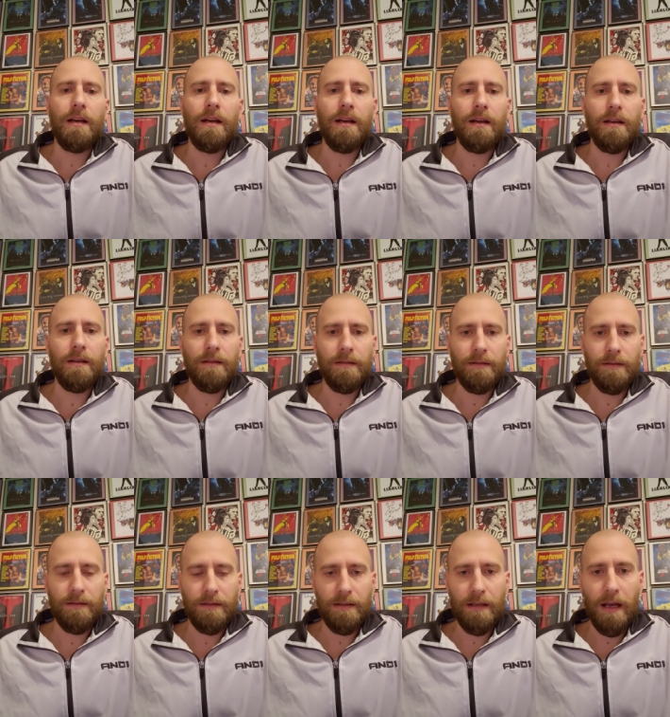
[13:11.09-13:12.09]
uh,
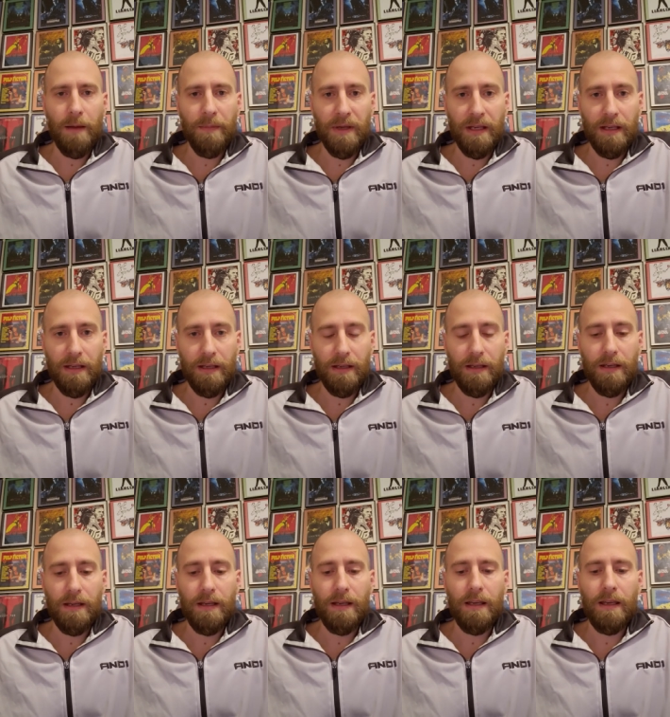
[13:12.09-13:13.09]
topic,
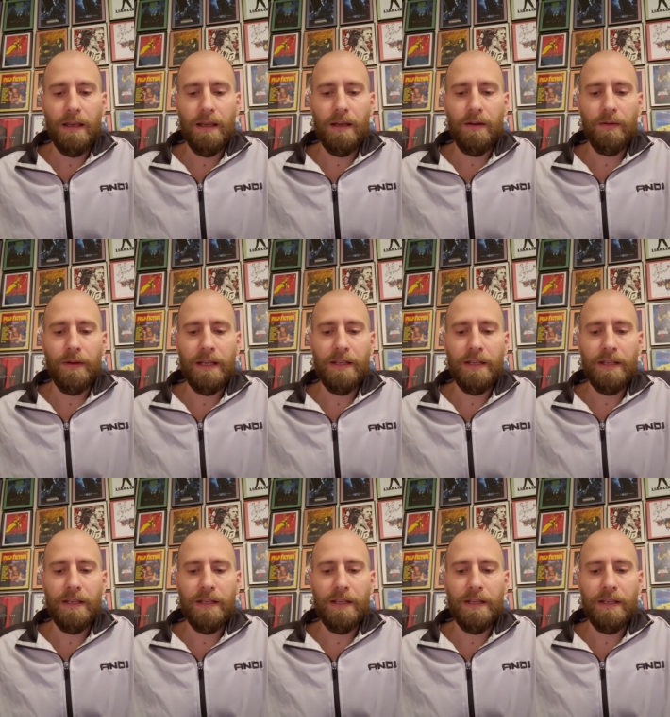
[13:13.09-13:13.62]
you know,